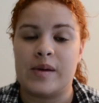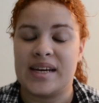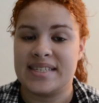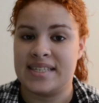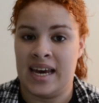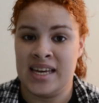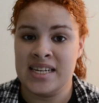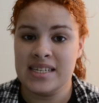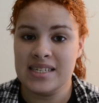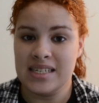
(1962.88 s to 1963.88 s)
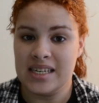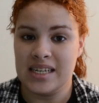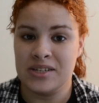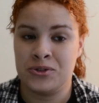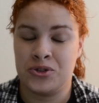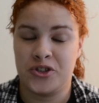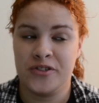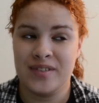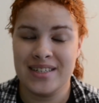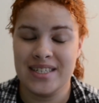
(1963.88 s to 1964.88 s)
excited,
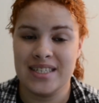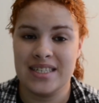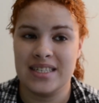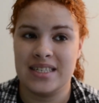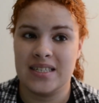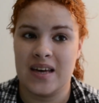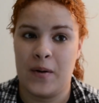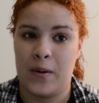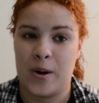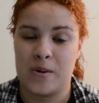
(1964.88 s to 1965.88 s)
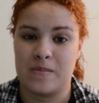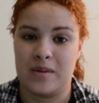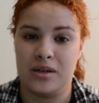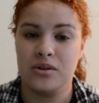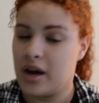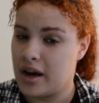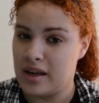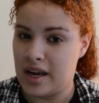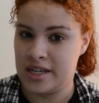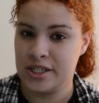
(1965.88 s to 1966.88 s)
nervous, a little
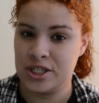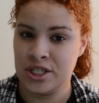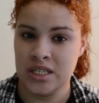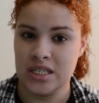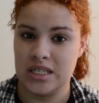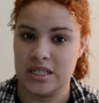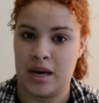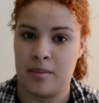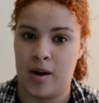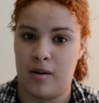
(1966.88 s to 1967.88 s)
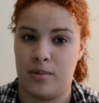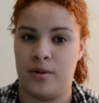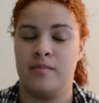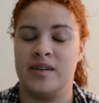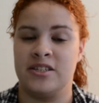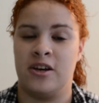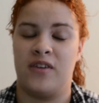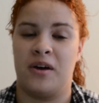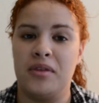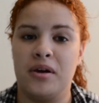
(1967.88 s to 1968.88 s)
anxious about putting myself
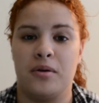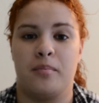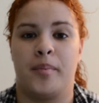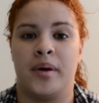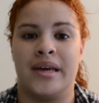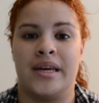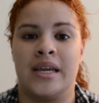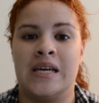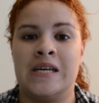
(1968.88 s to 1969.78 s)
out there, but